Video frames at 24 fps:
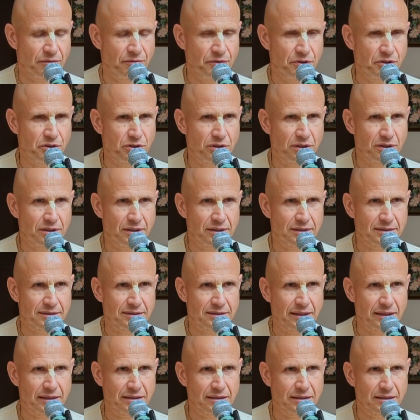We should
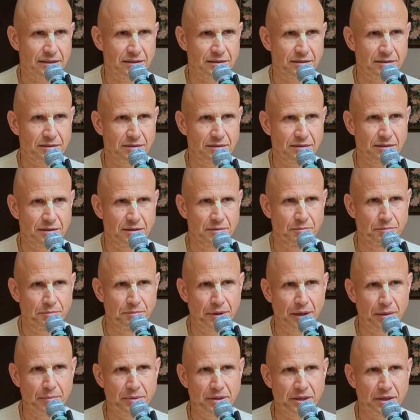understand that in
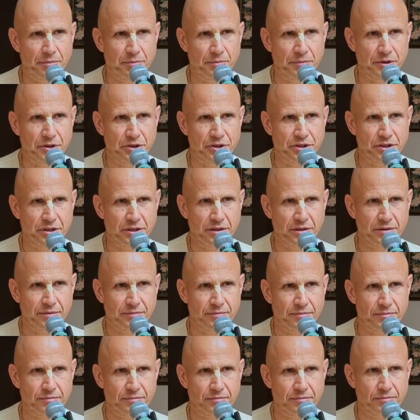public
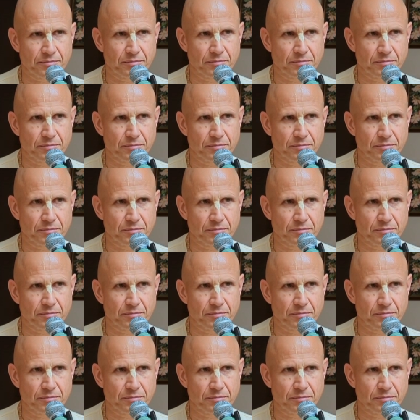preaching,